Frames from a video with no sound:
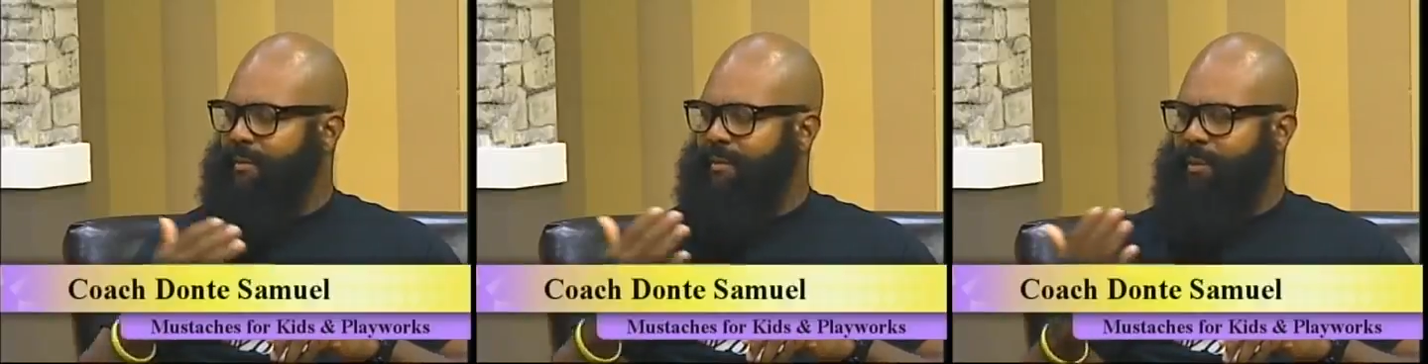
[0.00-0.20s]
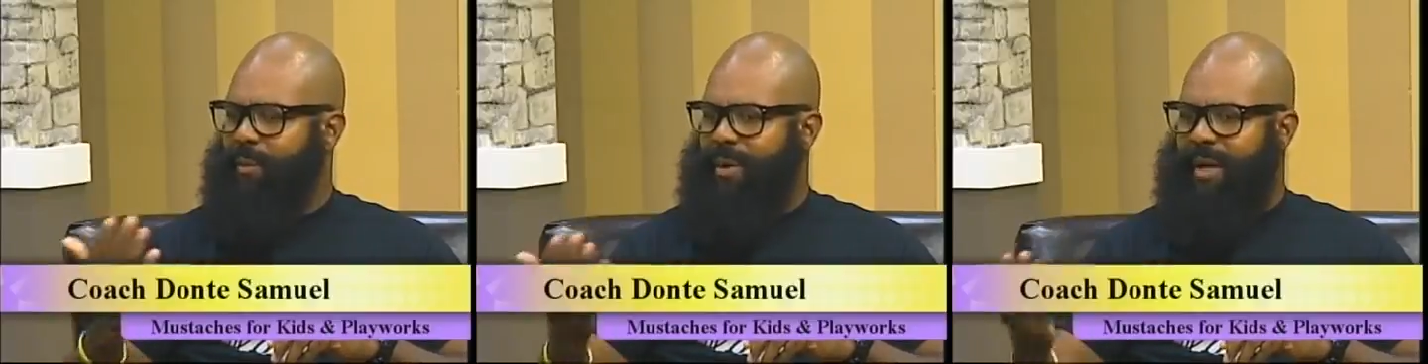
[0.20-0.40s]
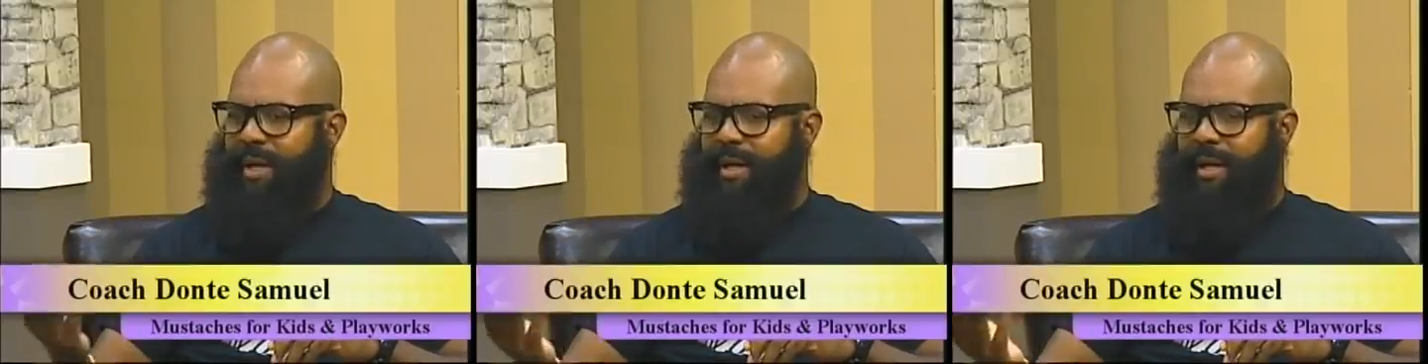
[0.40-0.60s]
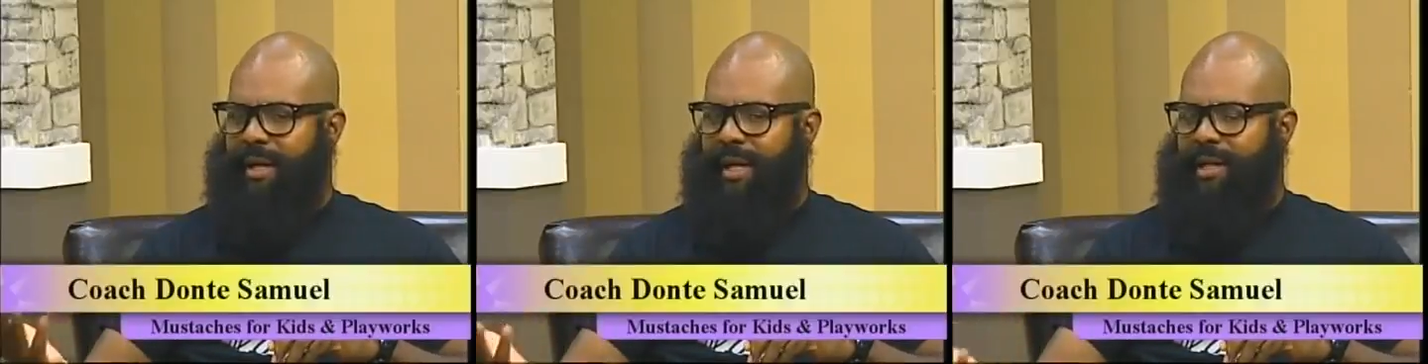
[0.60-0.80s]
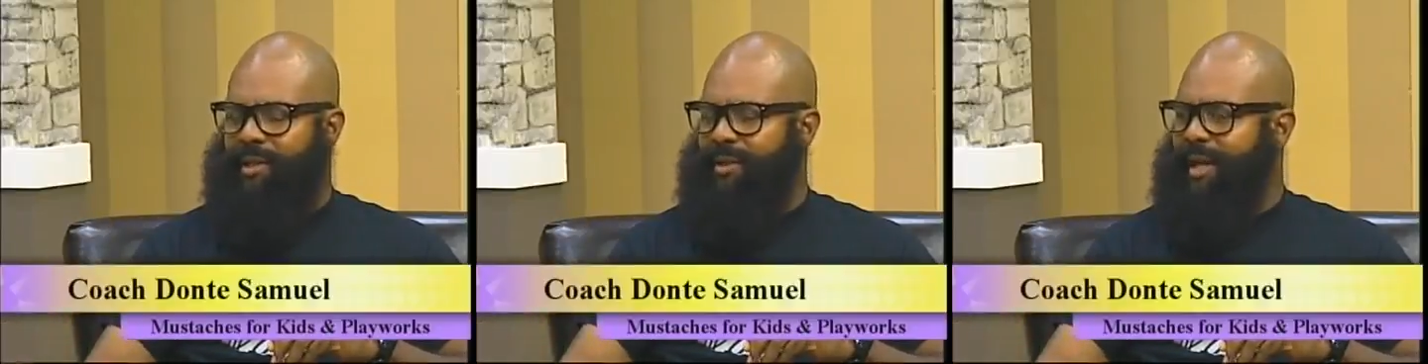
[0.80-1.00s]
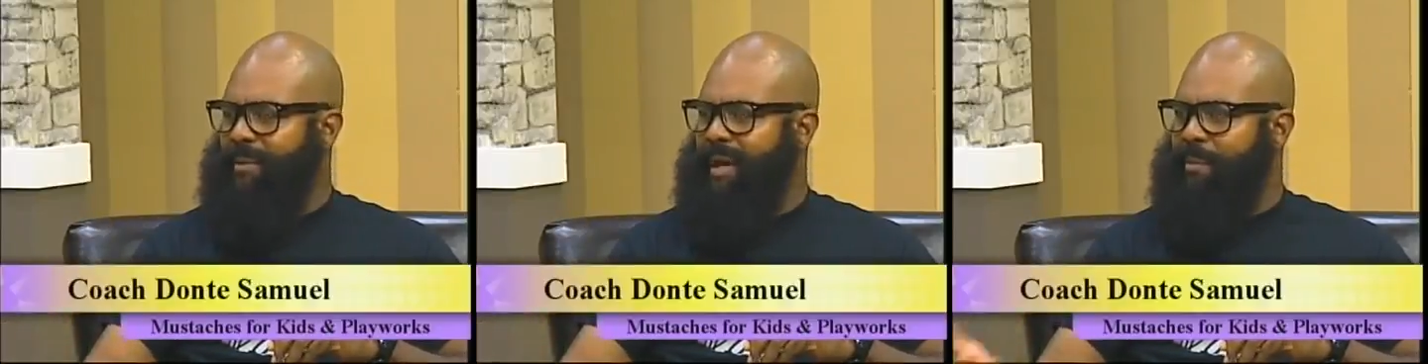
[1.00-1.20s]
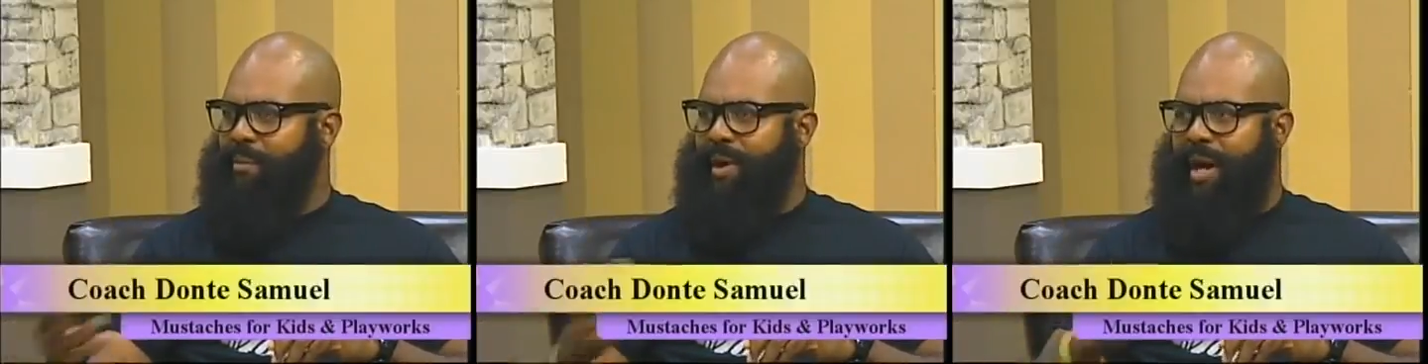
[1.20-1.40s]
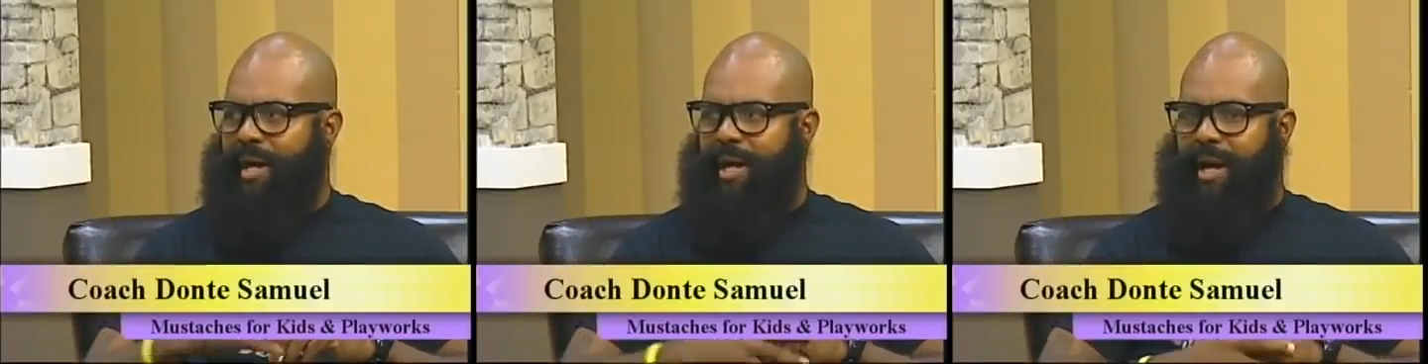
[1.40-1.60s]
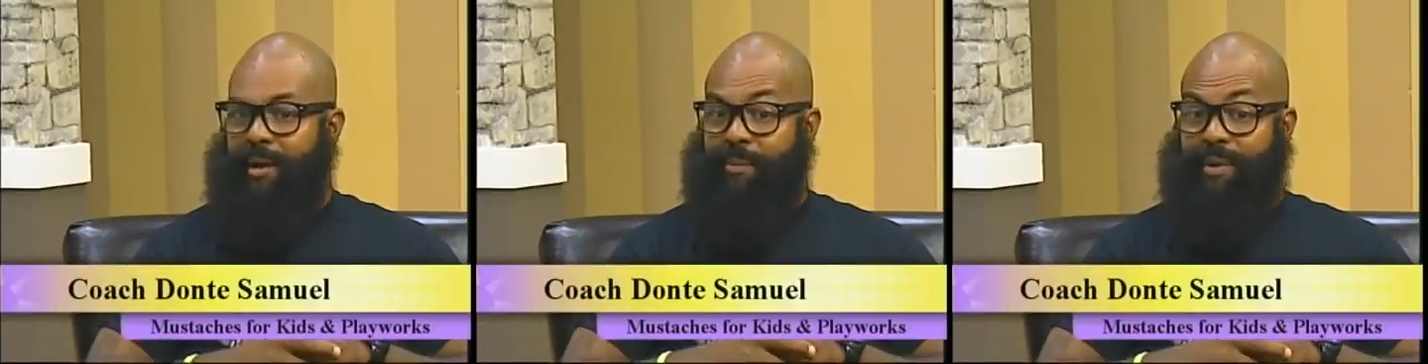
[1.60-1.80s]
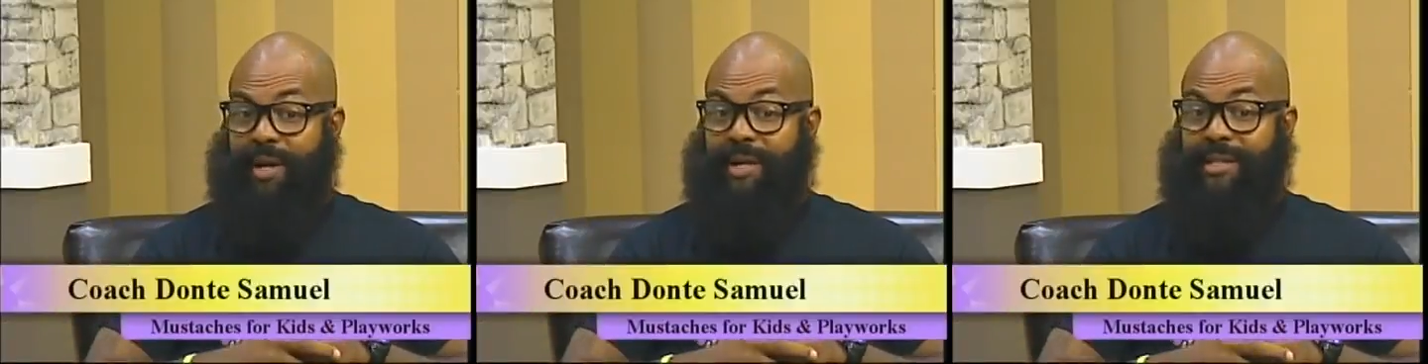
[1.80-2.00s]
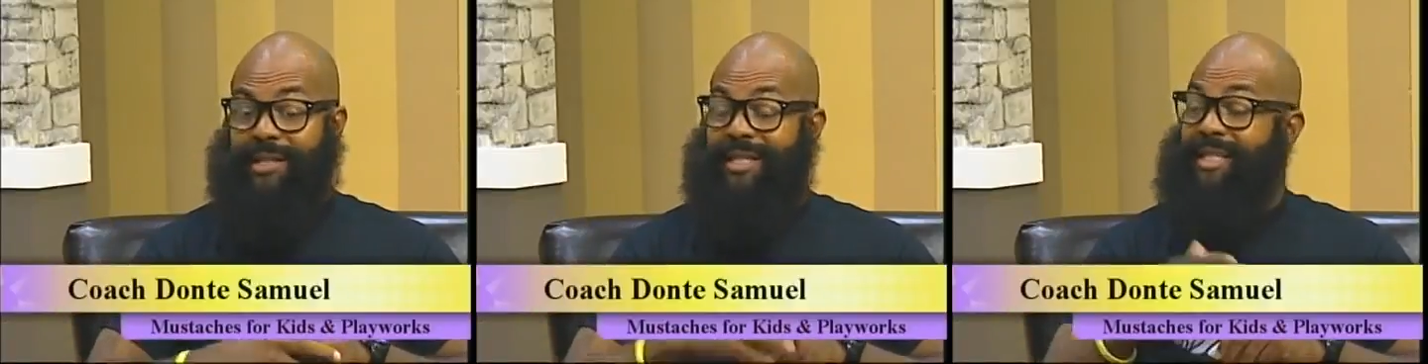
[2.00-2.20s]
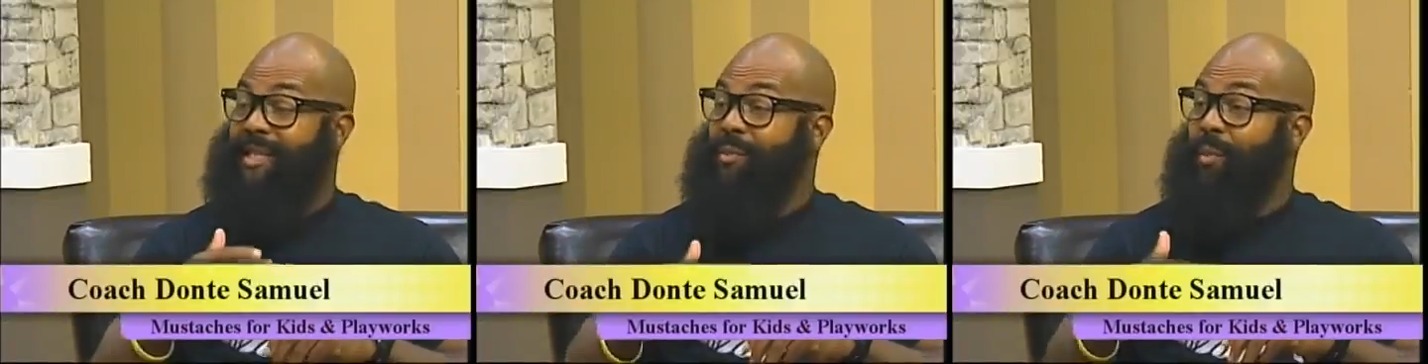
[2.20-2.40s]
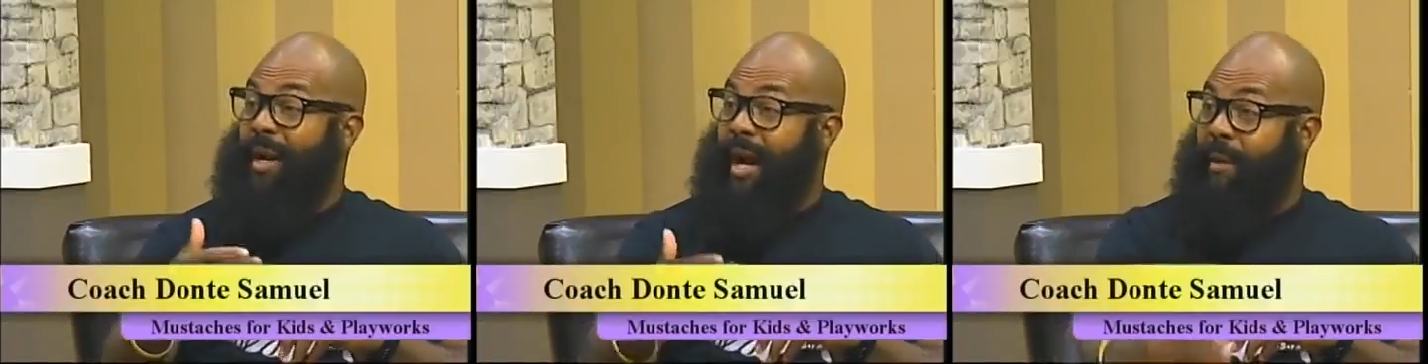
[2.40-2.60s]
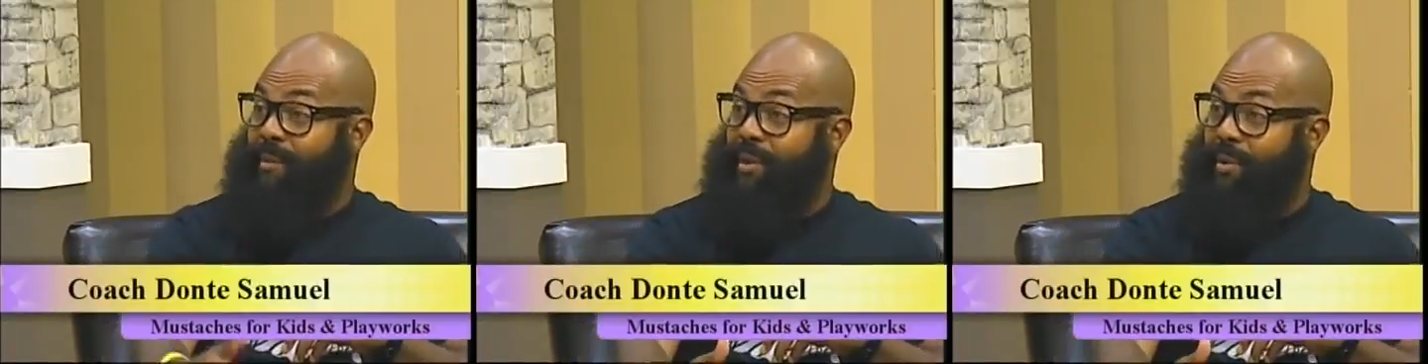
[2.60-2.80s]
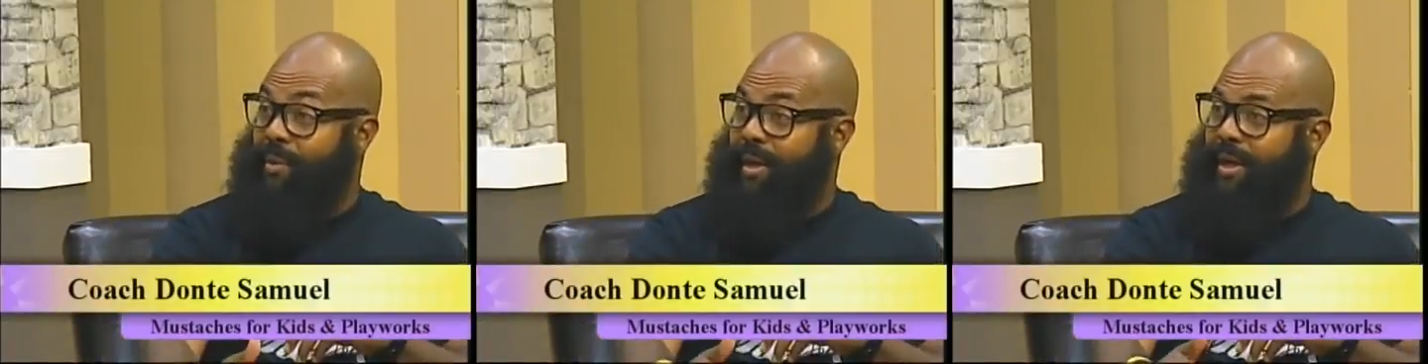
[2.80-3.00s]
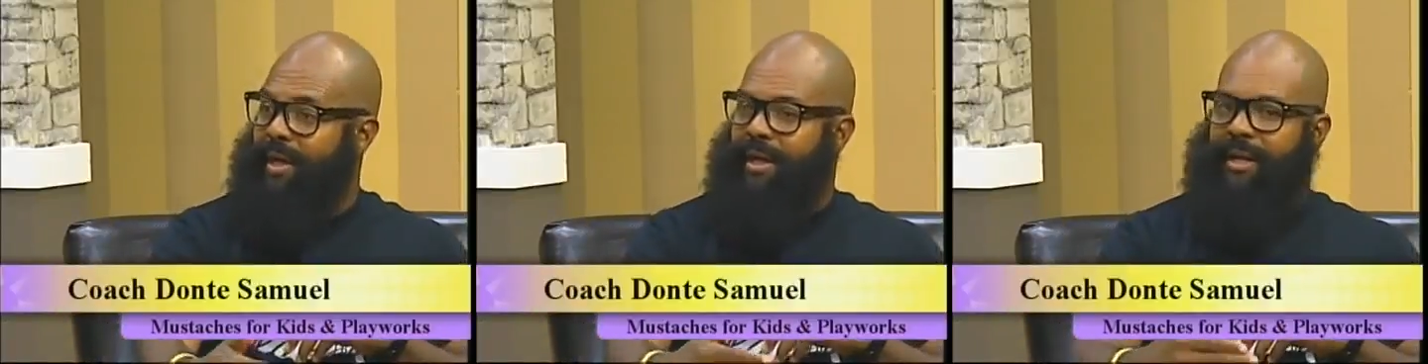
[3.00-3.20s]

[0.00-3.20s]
when, like I told you, I met Prana, and Prana said, this is what I'm doing.